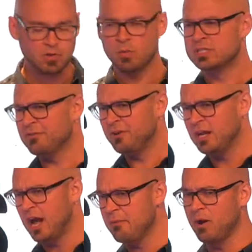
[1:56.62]
When
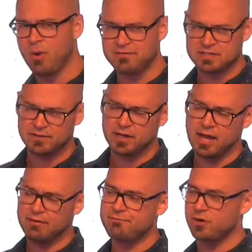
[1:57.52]
my wife Tiffany and
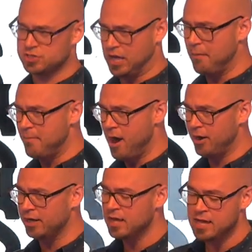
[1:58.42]
I first got
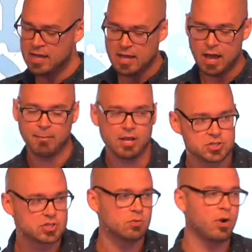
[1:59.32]
married, I used to